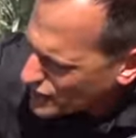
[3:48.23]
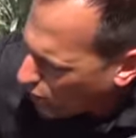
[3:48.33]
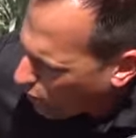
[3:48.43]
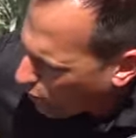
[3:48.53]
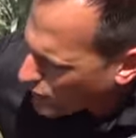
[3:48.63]
the
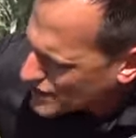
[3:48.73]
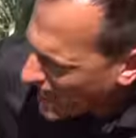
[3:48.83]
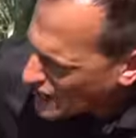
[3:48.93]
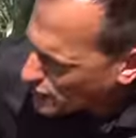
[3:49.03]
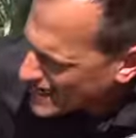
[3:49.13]

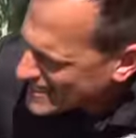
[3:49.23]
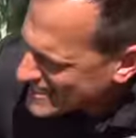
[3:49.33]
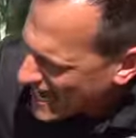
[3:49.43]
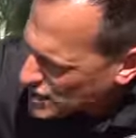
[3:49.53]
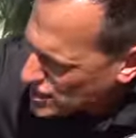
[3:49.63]
horizontal
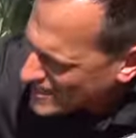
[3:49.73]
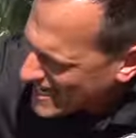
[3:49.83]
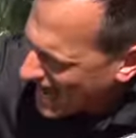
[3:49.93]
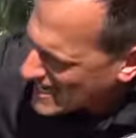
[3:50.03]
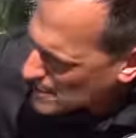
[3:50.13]
extensions
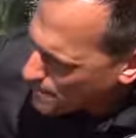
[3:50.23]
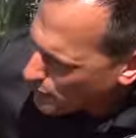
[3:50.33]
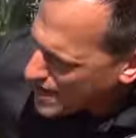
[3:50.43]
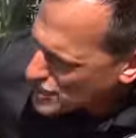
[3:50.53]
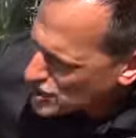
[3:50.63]
as it
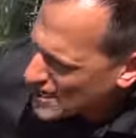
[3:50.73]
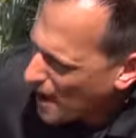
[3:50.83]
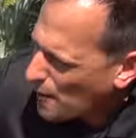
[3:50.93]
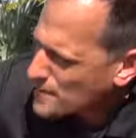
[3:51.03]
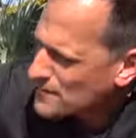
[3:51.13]
branches
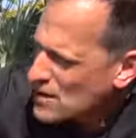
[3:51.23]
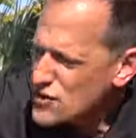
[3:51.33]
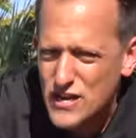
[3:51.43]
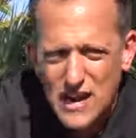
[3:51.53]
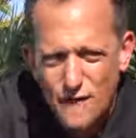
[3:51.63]
out.
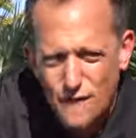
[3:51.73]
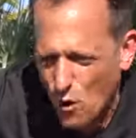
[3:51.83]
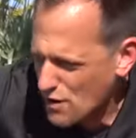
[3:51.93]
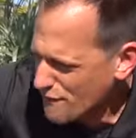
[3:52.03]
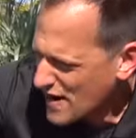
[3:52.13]
You get a
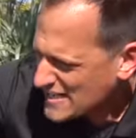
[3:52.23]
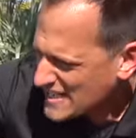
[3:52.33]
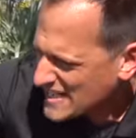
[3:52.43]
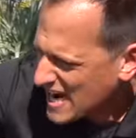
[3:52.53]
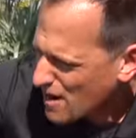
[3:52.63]

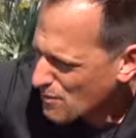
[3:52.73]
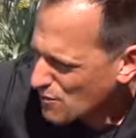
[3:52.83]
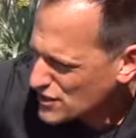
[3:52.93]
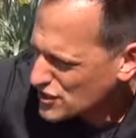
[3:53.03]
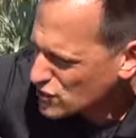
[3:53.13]
forward-facing camera,
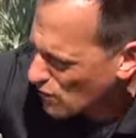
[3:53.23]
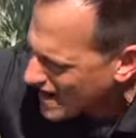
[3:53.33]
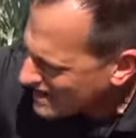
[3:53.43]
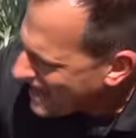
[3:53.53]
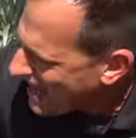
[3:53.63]
which is
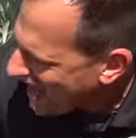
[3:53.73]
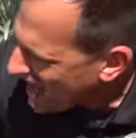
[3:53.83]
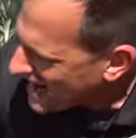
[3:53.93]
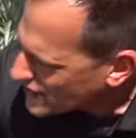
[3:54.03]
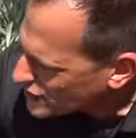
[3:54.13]
great,
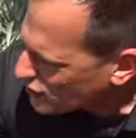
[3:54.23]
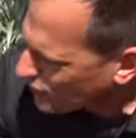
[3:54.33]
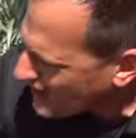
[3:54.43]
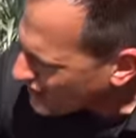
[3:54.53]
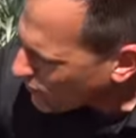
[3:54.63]
and I do
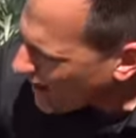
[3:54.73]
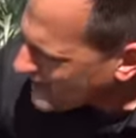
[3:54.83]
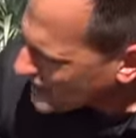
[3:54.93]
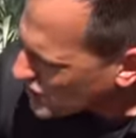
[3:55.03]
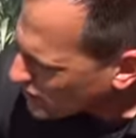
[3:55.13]
like the way
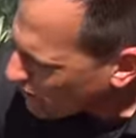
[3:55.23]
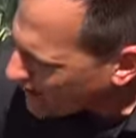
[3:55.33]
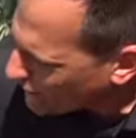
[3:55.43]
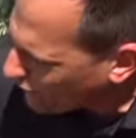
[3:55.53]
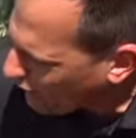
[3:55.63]
they just
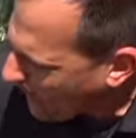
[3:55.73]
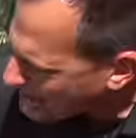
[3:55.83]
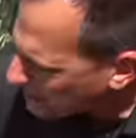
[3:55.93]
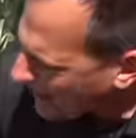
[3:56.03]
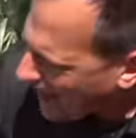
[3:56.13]
went
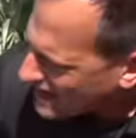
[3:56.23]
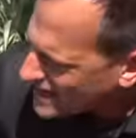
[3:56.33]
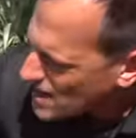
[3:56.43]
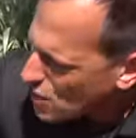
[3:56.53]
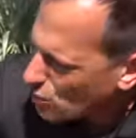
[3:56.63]
flat black
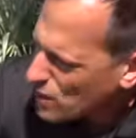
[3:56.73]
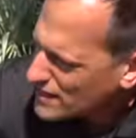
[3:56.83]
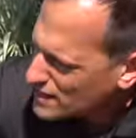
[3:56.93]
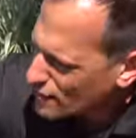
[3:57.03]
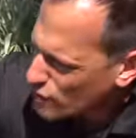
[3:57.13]
with
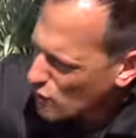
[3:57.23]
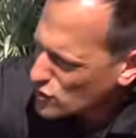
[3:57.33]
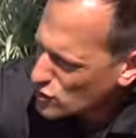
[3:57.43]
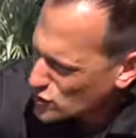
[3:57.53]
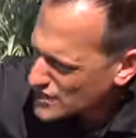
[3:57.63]
the
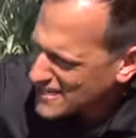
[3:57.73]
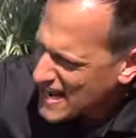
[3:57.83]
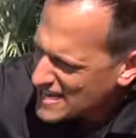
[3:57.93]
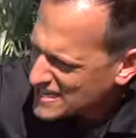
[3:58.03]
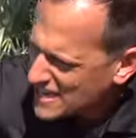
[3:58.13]
vertical
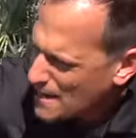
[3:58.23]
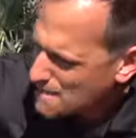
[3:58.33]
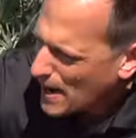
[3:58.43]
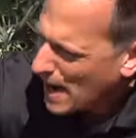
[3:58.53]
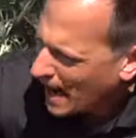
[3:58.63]
stakes
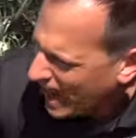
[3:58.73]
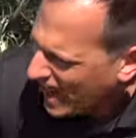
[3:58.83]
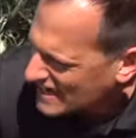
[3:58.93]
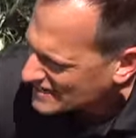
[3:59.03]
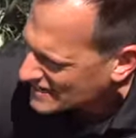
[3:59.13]

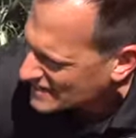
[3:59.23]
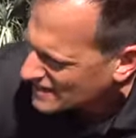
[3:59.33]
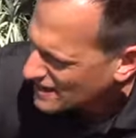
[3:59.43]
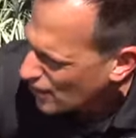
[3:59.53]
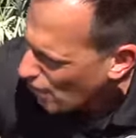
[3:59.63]
behind
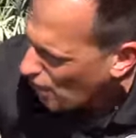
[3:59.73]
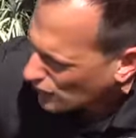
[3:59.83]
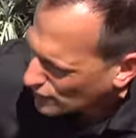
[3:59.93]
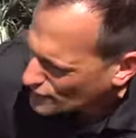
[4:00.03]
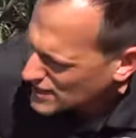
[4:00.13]

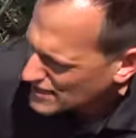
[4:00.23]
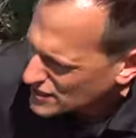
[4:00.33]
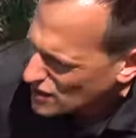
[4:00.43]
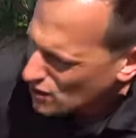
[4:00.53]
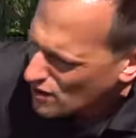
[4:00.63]
all of this